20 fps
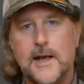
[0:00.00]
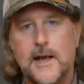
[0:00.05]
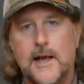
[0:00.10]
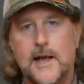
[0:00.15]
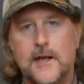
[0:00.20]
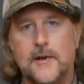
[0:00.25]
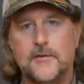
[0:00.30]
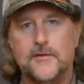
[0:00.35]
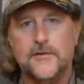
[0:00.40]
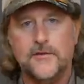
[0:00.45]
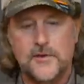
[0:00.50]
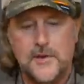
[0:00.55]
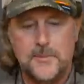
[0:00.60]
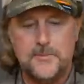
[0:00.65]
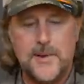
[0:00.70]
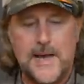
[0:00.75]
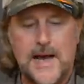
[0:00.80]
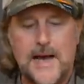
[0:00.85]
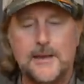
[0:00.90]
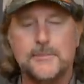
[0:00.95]
And
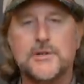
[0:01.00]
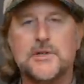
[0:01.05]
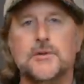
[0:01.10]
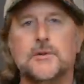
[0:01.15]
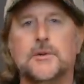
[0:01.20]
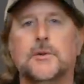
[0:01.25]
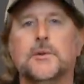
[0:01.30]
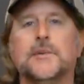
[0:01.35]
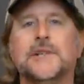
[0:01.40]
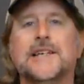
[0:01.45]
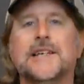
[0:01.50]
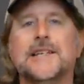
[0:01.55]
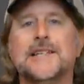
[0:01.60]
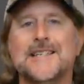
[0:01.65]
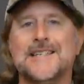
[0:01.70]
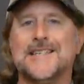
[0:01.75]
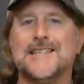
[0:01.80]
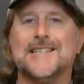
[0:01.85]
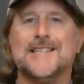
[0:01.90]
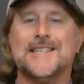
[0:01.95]
Flip absolutely
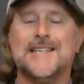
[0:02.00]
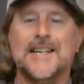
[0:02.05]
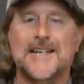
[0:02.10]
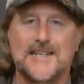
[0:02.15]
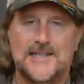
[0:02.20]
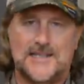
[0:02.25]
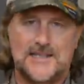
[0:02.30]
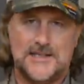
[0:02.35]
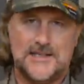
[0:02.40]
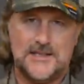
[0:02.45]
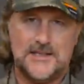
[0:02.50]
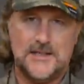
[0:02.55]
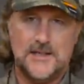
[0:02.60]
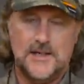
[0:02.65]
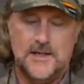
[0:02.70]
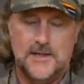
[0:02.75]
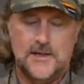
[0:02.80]
insists